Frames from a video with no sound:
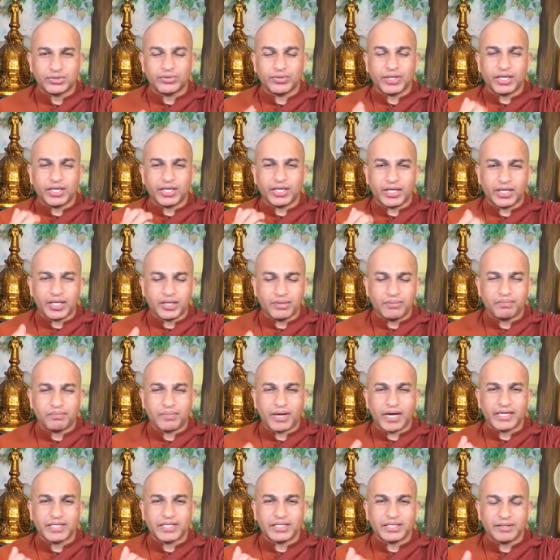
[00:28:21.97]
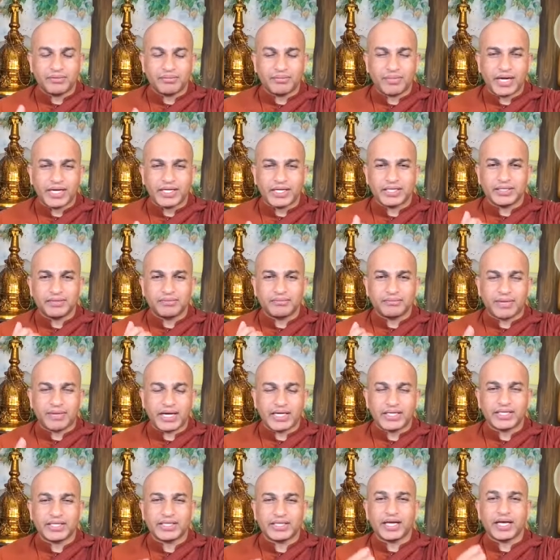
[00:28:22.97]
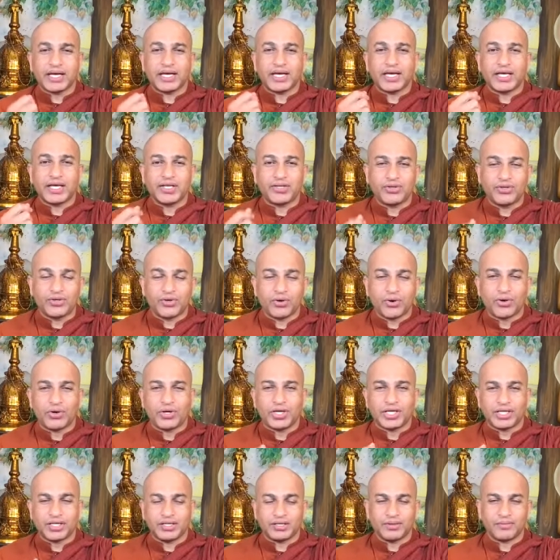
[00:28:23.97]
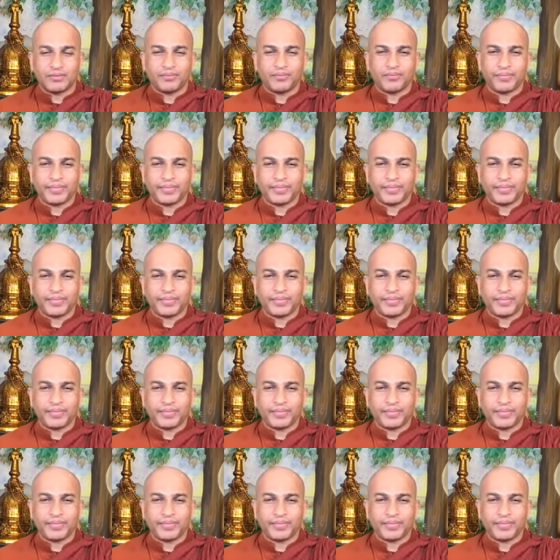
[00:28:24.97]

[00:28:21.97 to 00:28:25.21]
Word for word: chewing, keep biting, biting, biting and enjoy it.